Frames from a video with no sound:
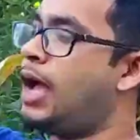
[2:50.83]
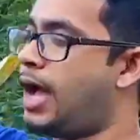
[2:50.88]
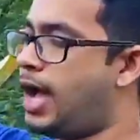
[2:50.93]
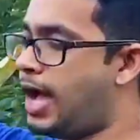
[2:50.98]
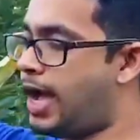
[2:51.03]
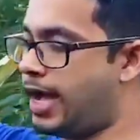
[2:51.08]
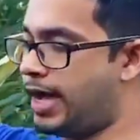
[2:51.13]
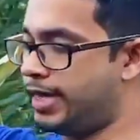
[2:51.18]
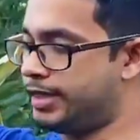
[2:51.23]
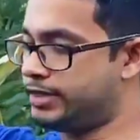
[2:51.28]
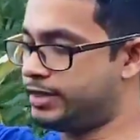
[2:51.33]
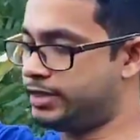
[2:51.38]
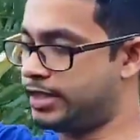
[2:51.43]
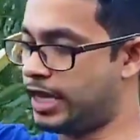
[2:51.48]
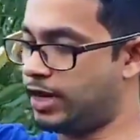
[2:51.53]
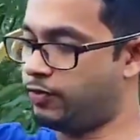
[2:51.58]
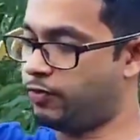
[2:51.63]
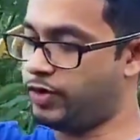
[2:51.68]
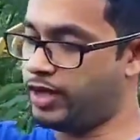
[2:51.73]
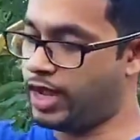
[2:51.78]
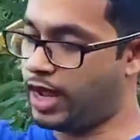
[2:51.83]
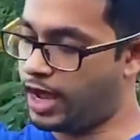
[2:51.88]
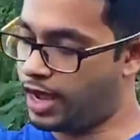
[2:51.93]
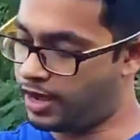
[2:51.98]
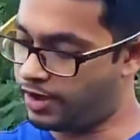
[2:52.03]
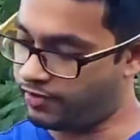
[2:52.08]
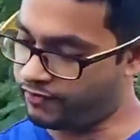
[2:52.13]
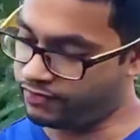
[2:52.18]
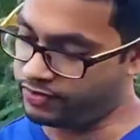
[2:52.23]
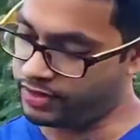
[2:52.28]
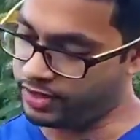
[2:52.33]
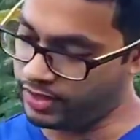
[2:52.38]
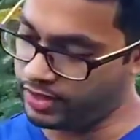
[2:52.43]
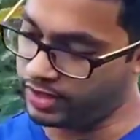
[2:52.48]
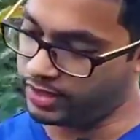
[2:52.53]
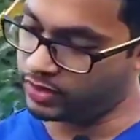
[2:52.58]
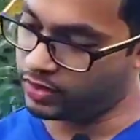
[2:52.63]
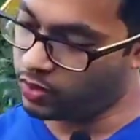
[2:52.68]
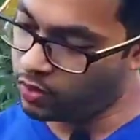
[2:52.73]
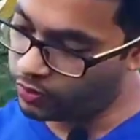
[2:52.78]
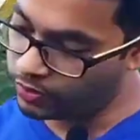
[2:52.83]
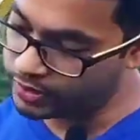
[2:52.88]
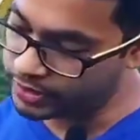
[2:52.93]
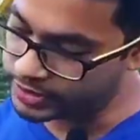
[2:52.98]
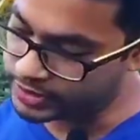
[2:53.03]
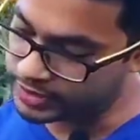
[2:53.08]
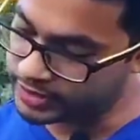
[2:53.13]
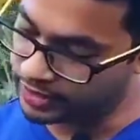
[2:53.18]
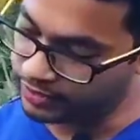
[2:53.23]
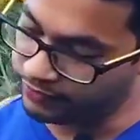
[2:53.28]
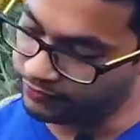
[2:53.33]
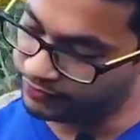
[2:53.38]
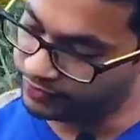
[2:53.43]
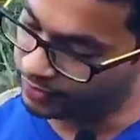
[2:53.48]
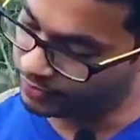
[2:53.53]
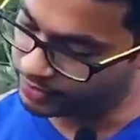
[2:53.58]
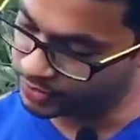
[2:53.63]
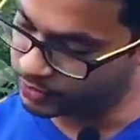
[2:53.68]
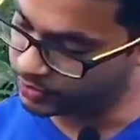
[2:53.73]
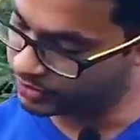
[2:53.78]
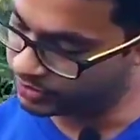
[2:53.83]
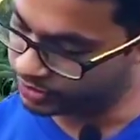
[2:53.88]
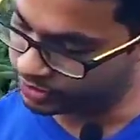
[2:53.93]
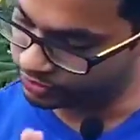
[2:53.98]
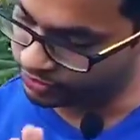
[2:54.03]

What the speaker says: And then we have the corn itself. Now this one is